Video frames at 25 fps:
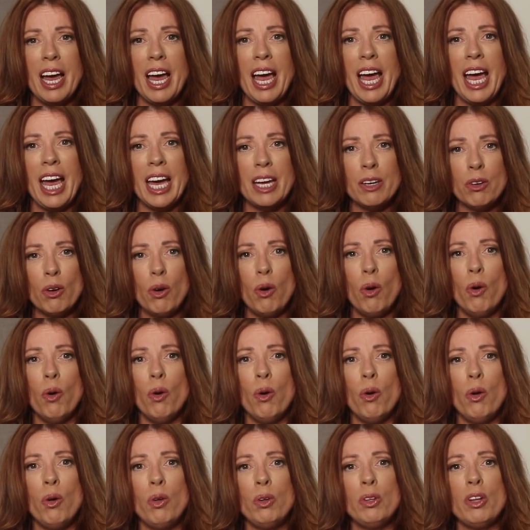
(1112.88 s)
And
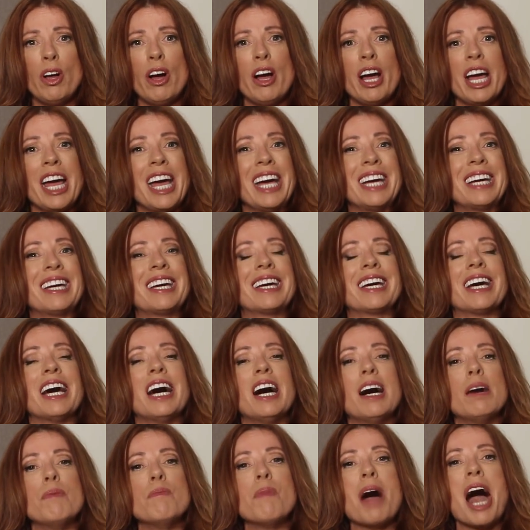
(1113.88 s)
all I had
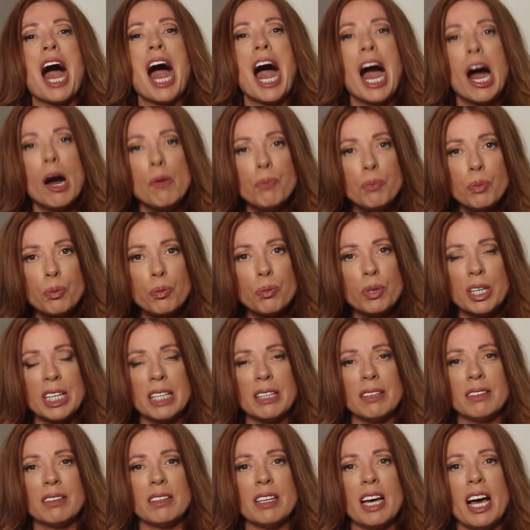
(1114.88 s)
come up
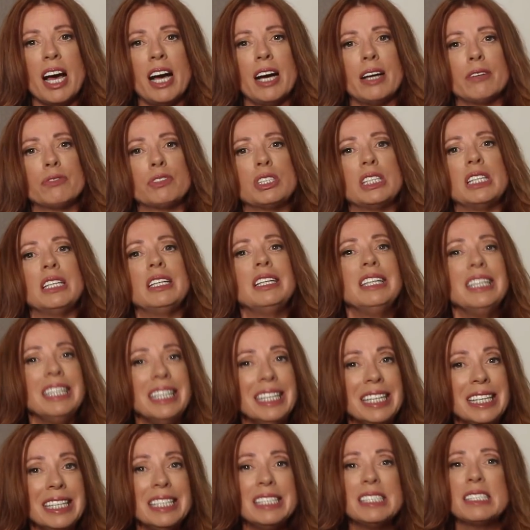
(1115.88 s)
with after
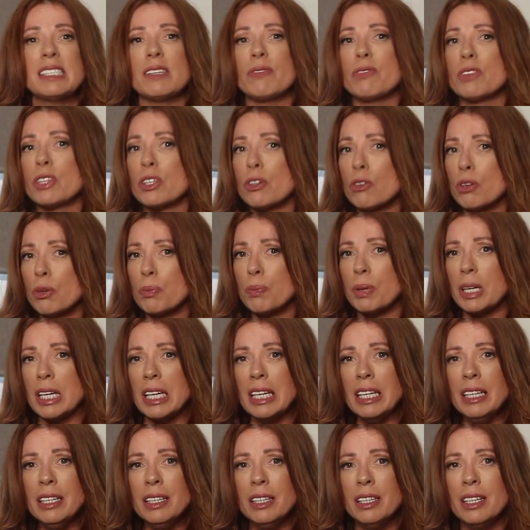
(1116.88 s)
years of
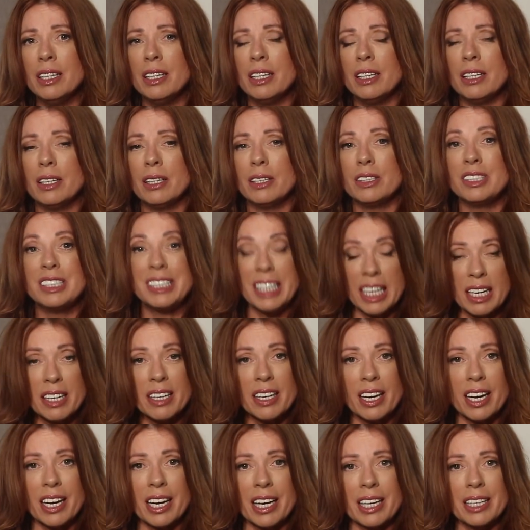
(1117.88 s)
therapy,
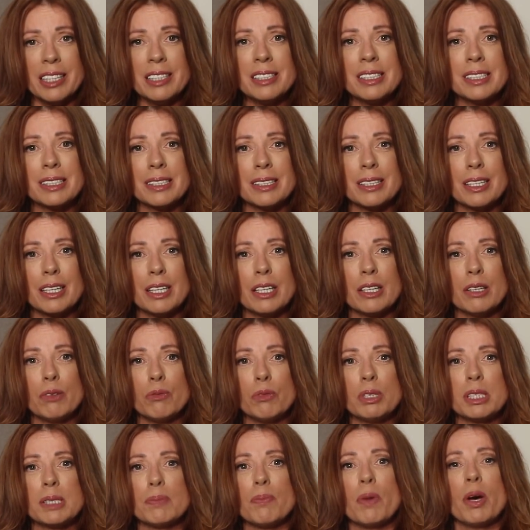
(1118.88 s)
decades,
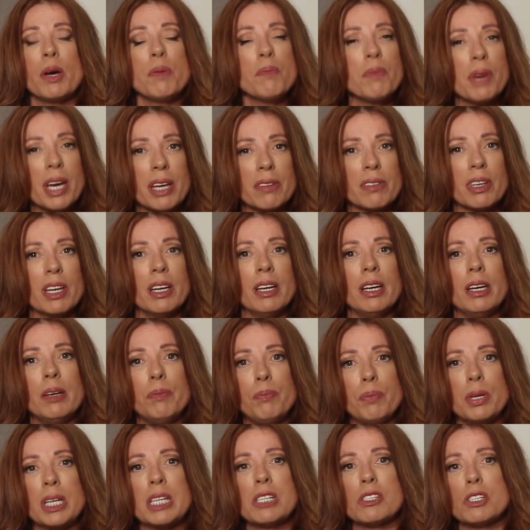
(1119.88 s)
was my mother
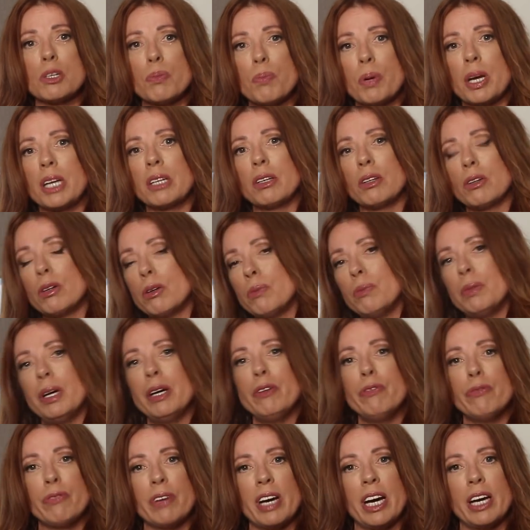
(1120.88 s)
had been dependent on my
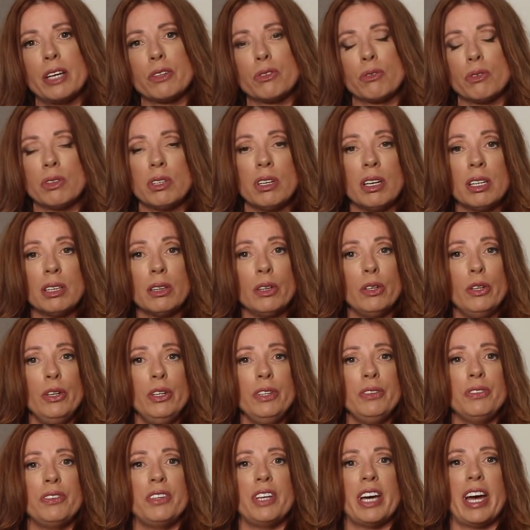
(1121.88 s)
father, and I'd
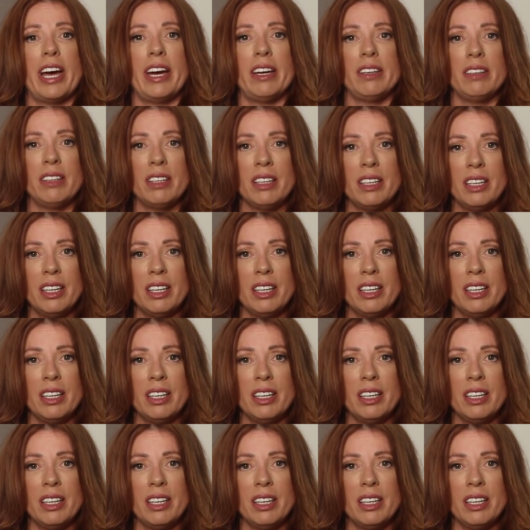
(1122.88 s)
learned that.